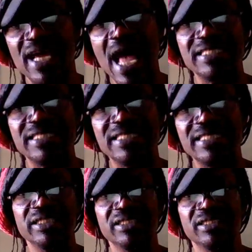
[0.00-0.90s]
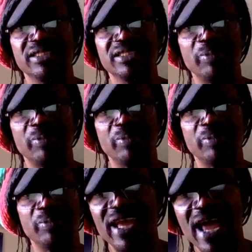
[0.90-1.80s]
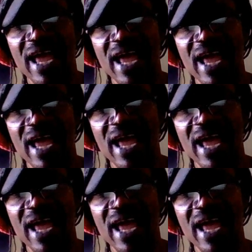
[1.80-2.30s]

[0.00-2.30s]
Hightower, Spencer, North Carolina. How you